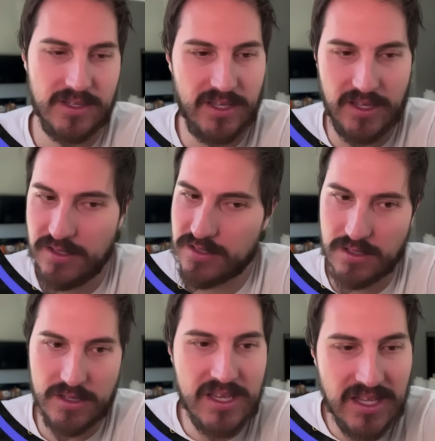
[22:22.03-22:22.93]
It's
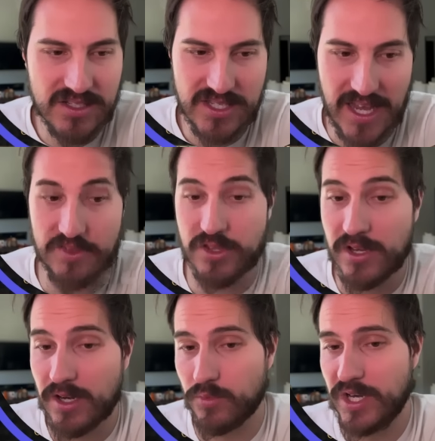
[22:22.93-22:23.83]
insane. So
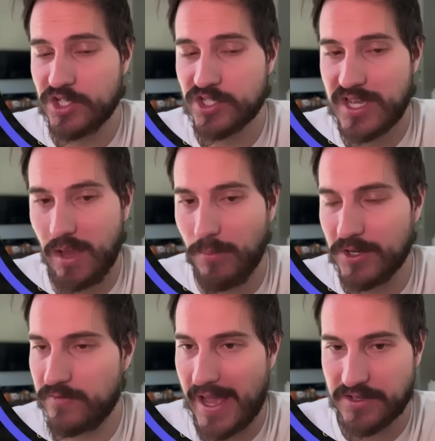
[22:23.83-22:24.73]
they're going to reach scale
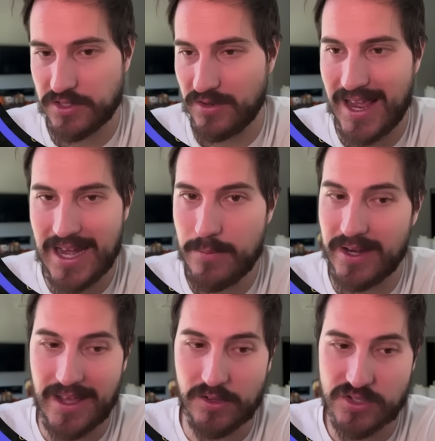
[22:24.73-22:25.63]
much faster than
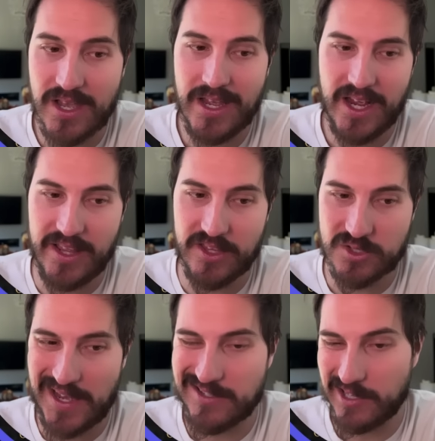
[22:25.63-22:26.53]
anybody else in the space, and they're